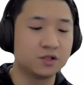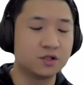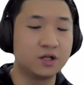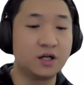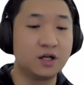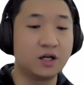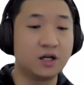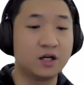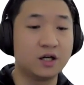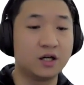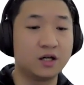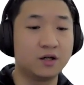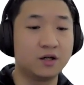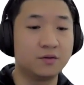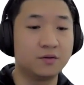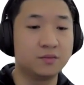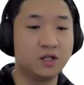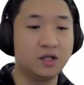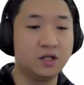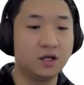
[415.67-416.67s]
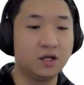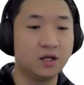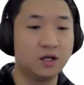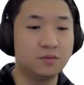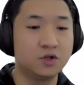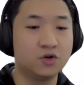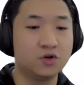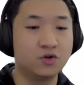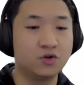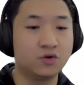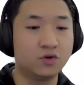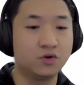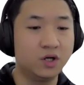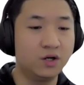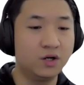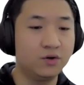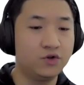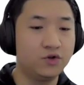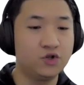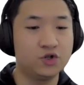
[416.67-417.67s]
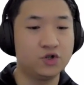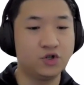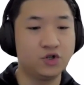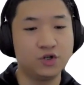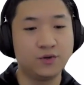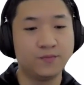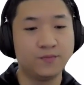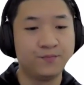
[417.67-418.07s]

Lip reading: aimdm.org.